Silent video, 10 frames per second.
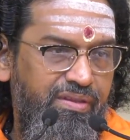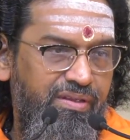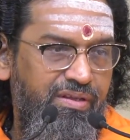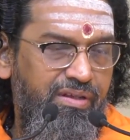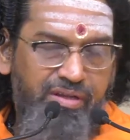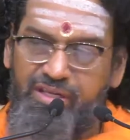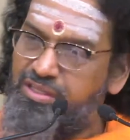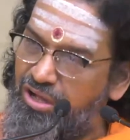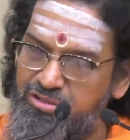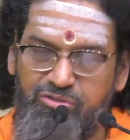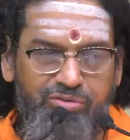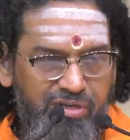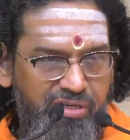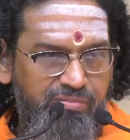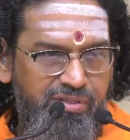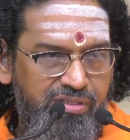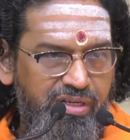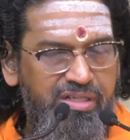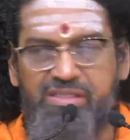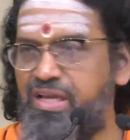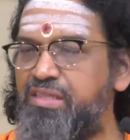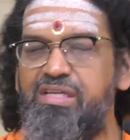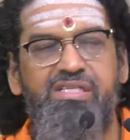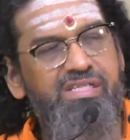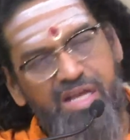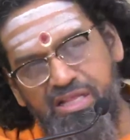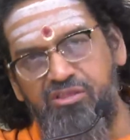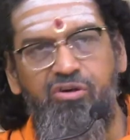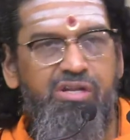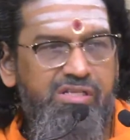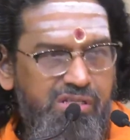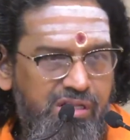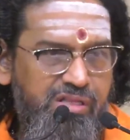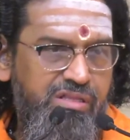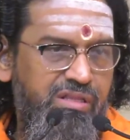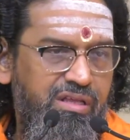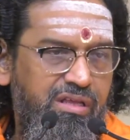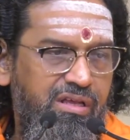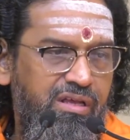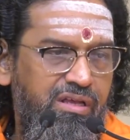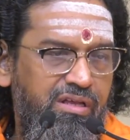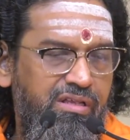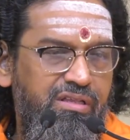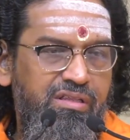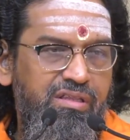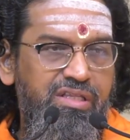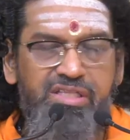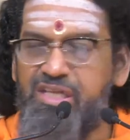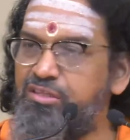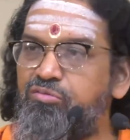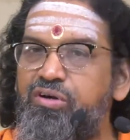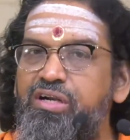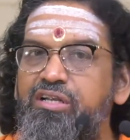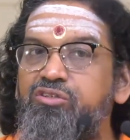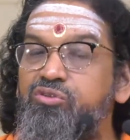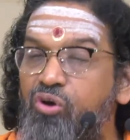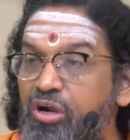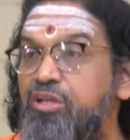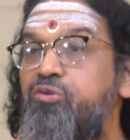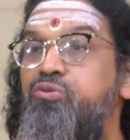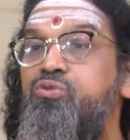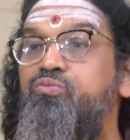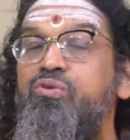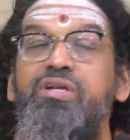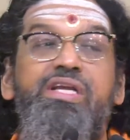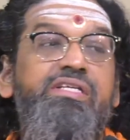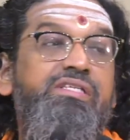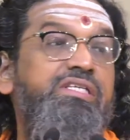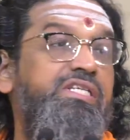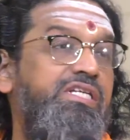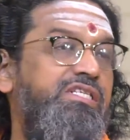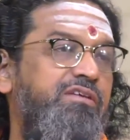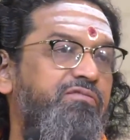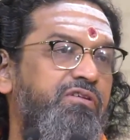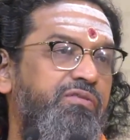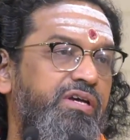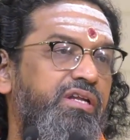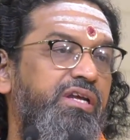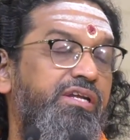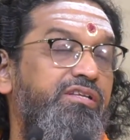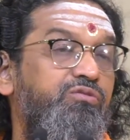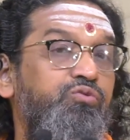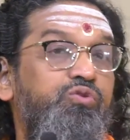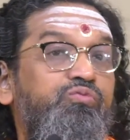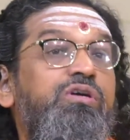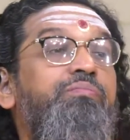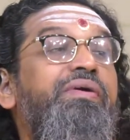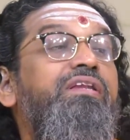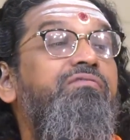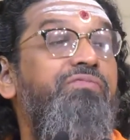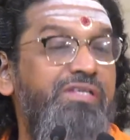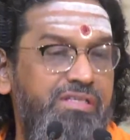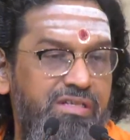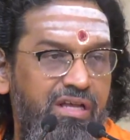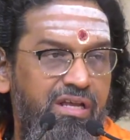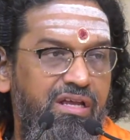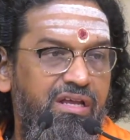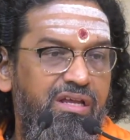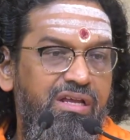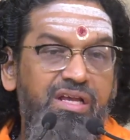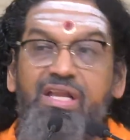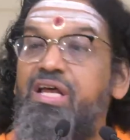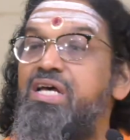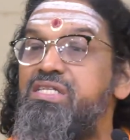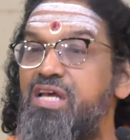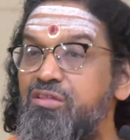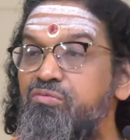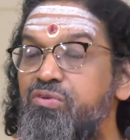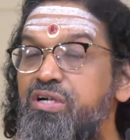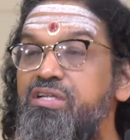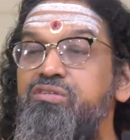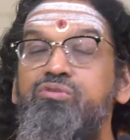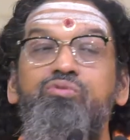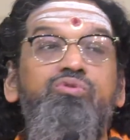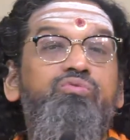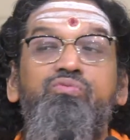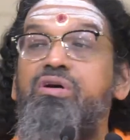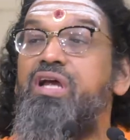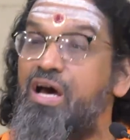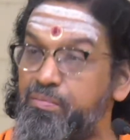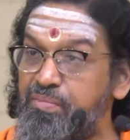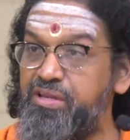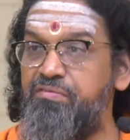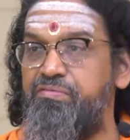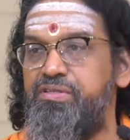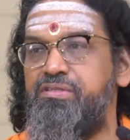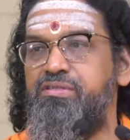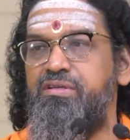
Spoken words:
In Gita also it comes. It is neither sat nor asat. Sat word is not used for existence everywhere. It is used for manifest. And asat word is used for unmanifest.